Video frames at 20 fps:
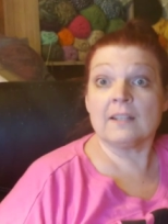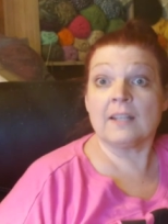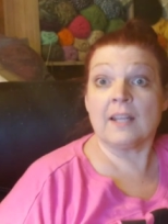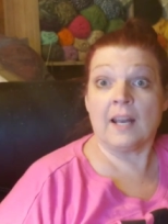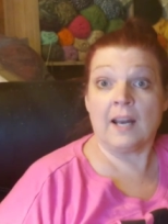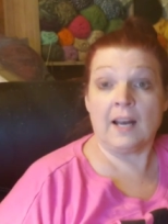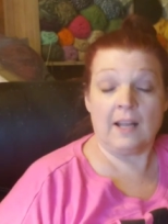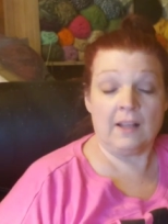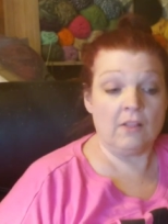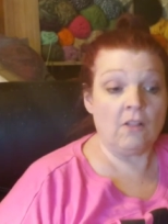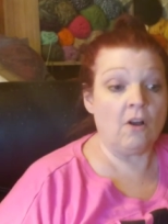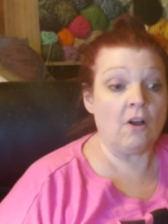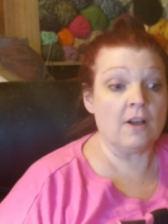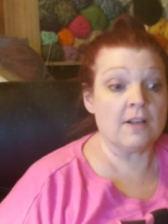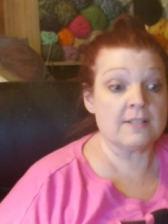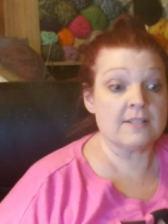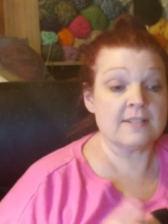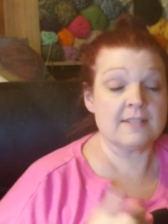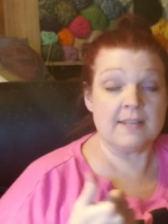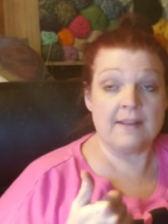that I
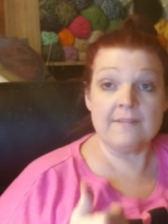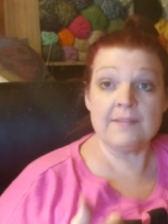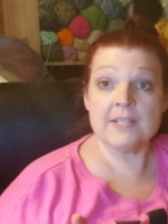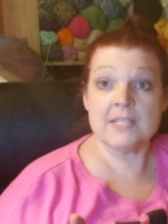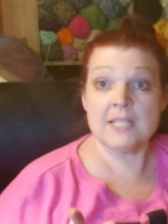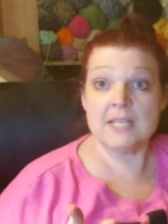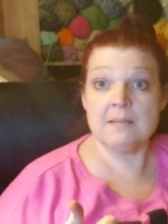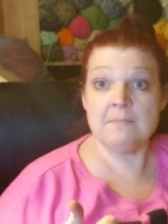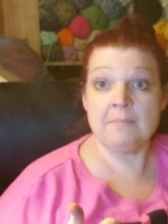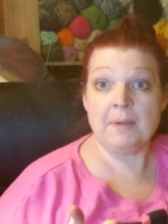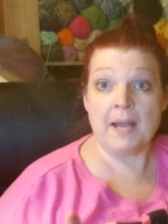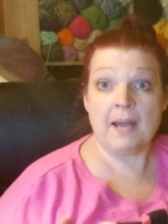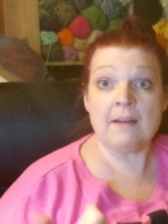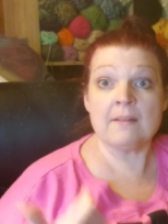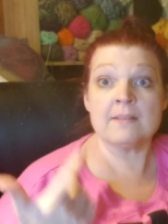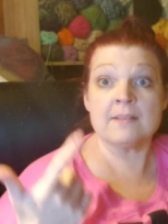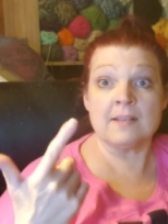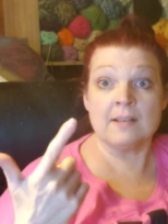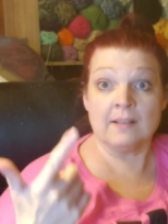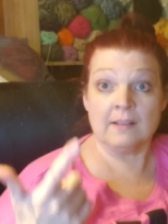lost 17
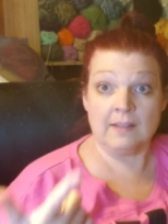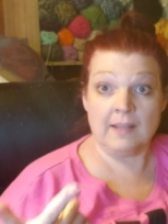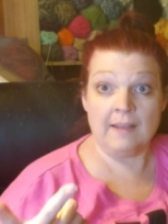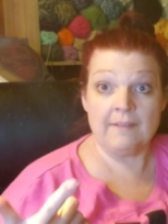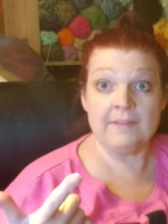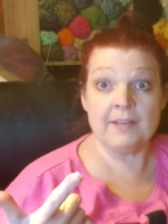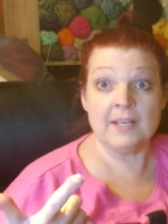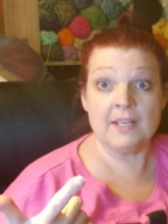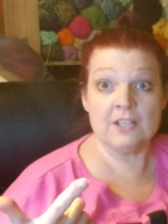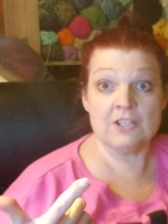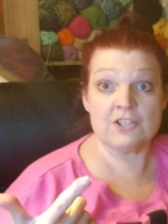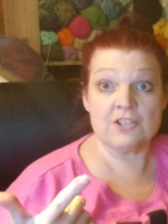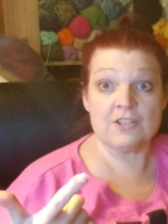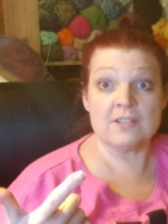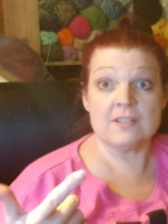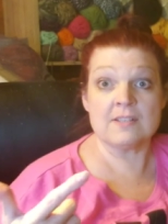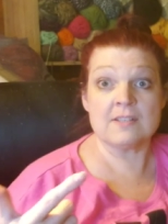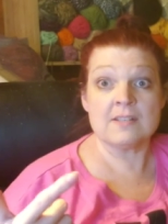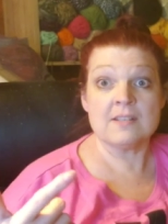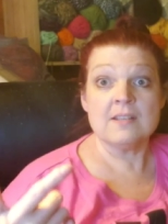pounds and 11
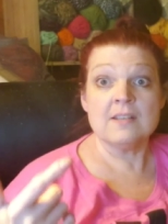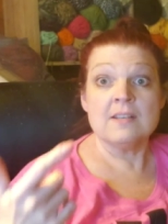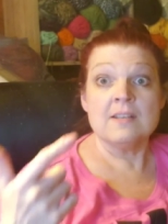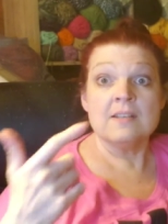inches